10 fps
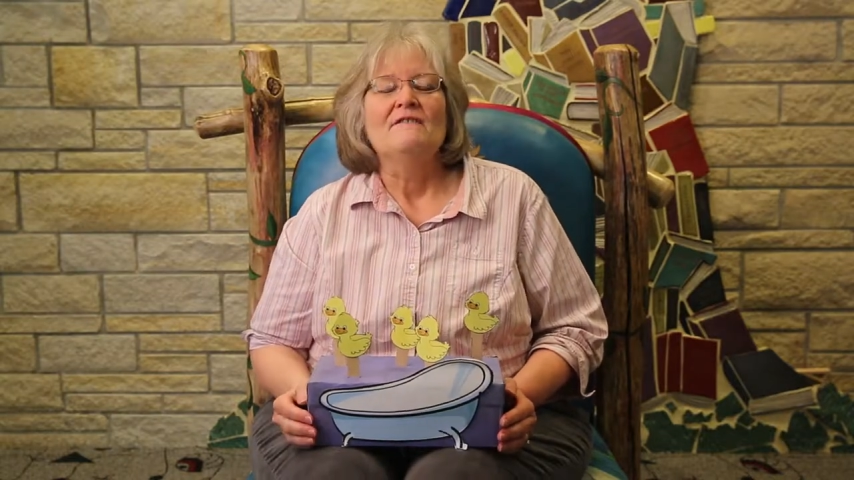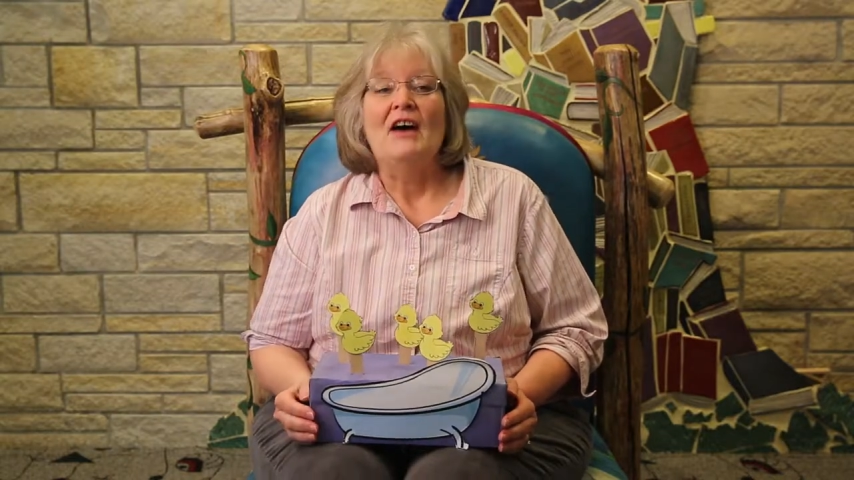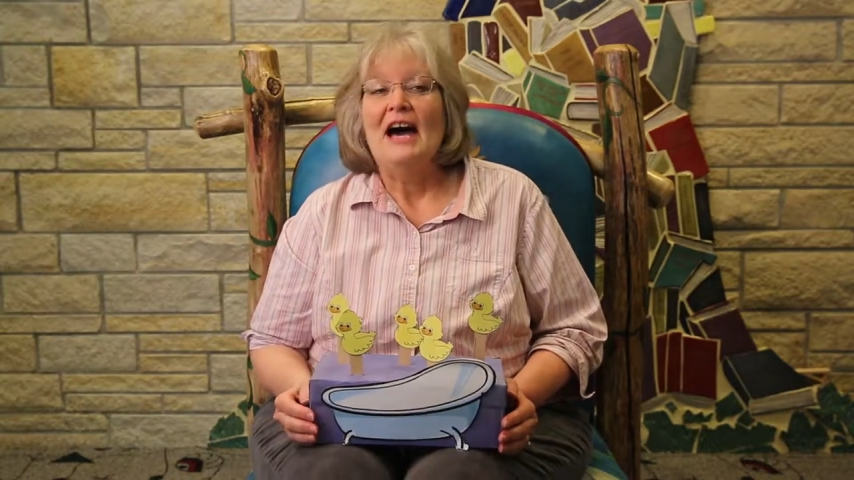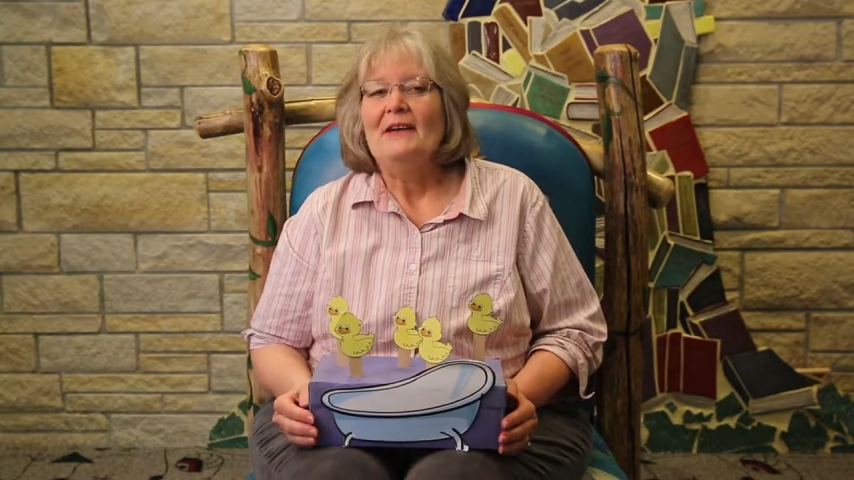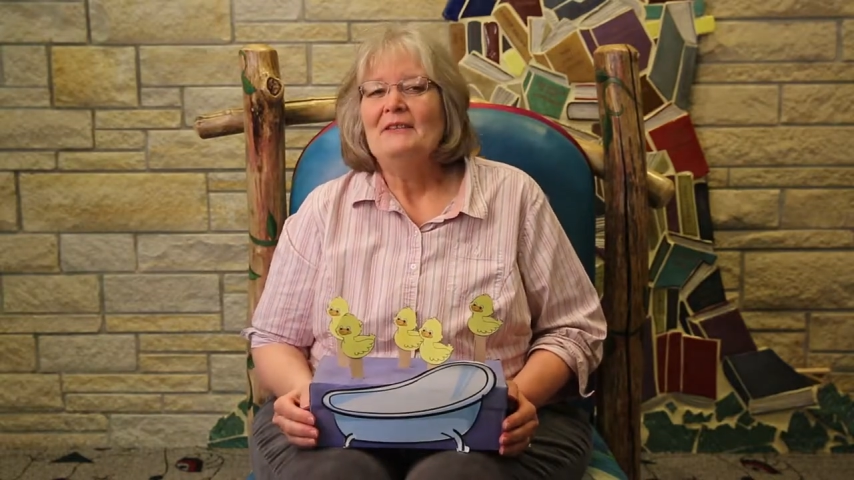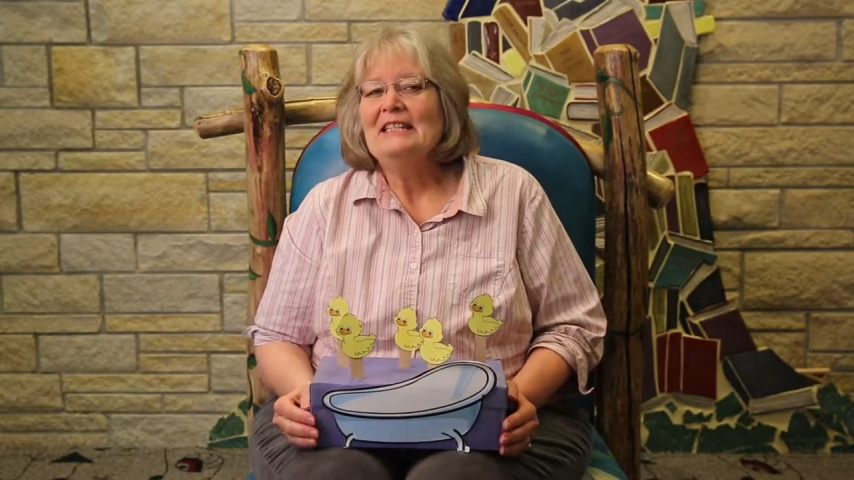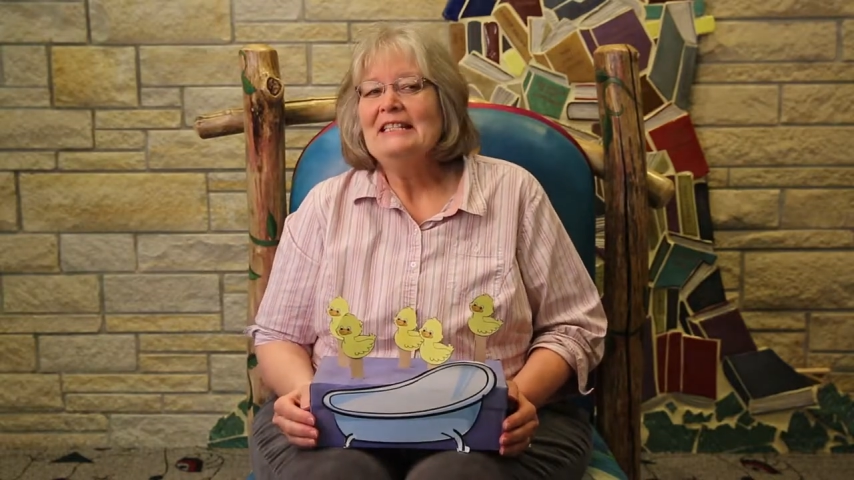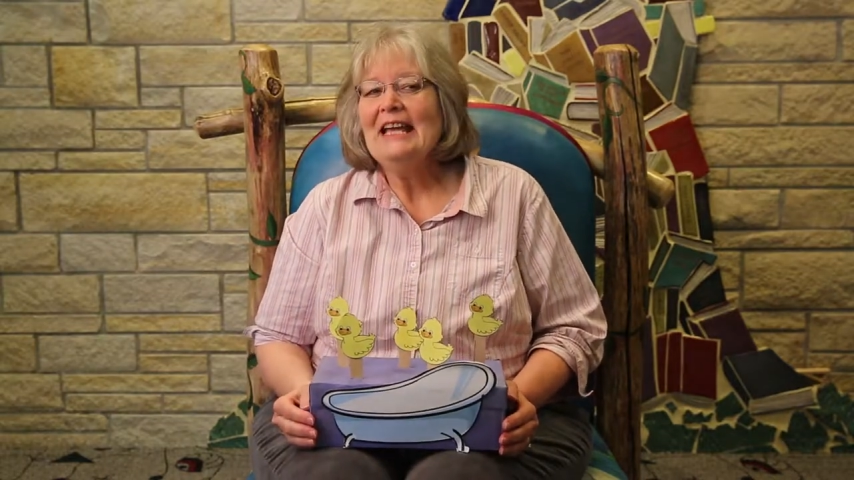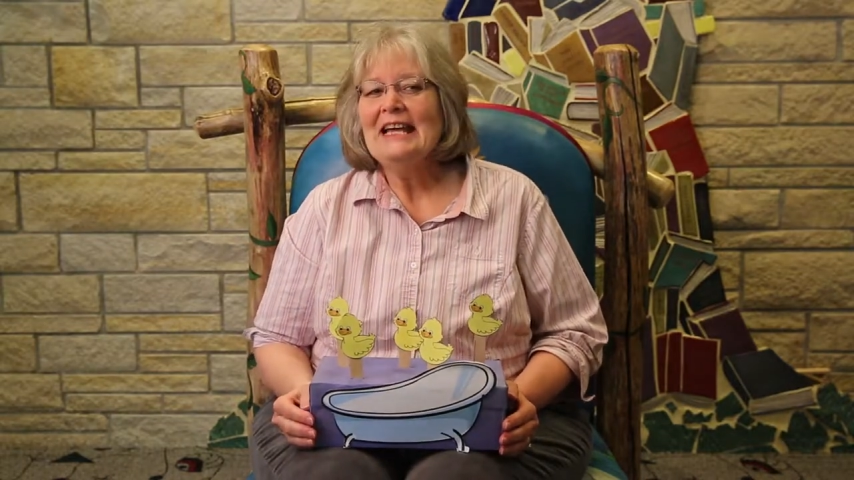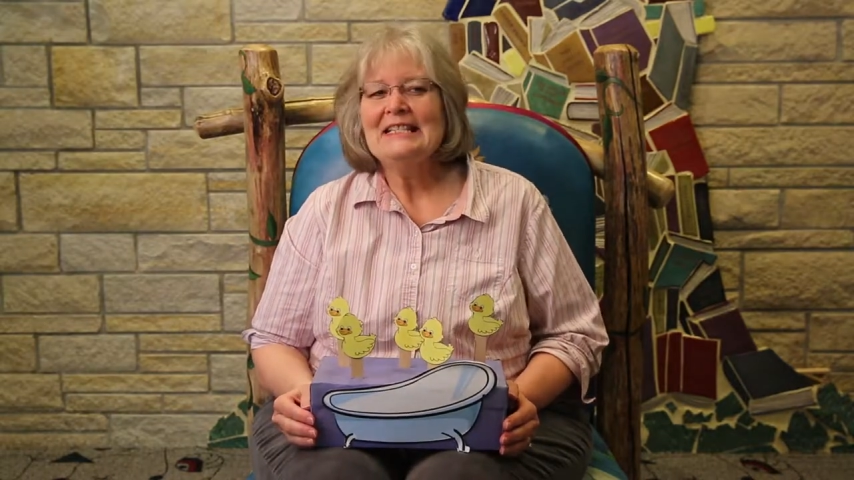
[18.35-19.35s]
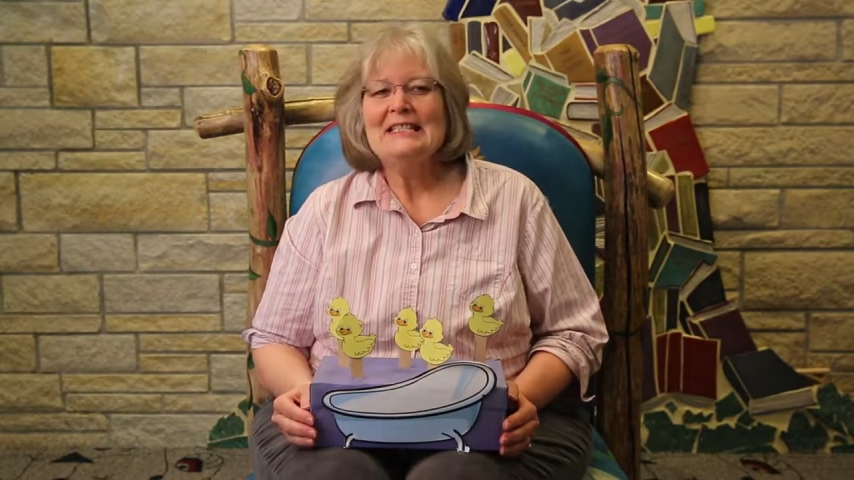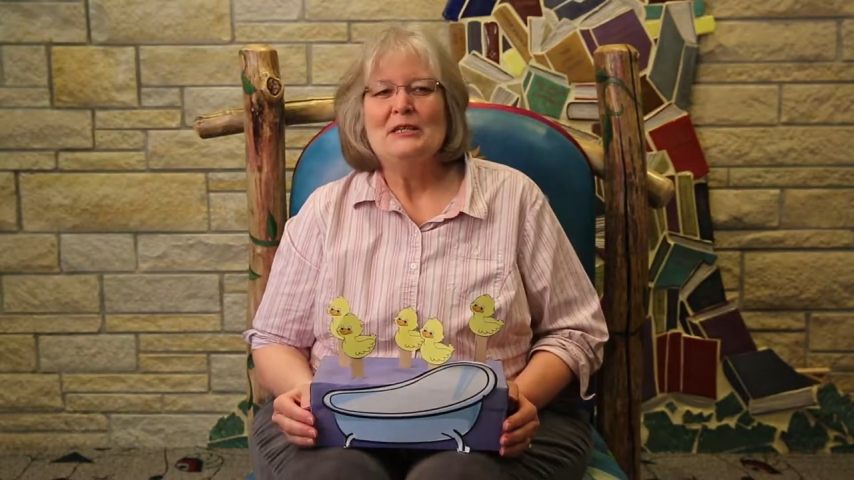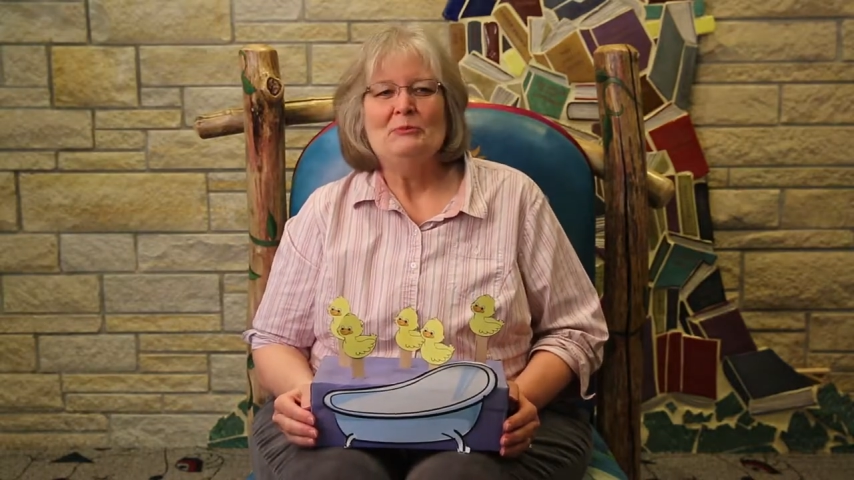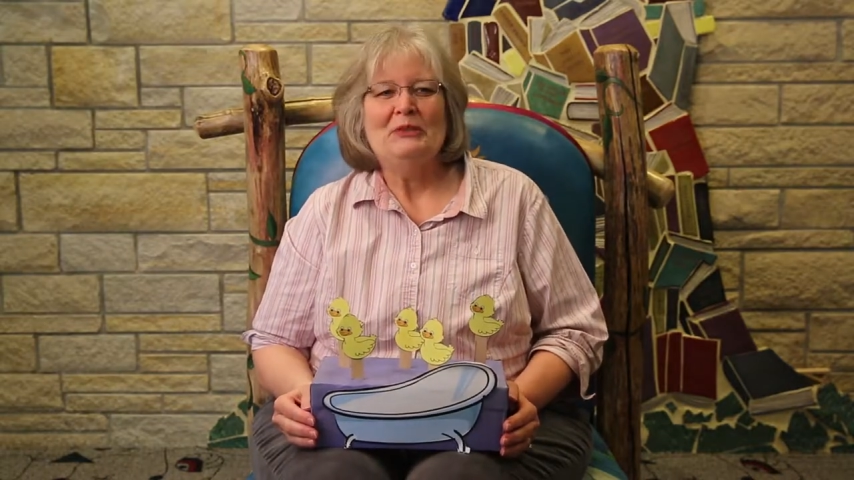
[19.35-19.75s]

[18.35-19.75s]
5 little ducks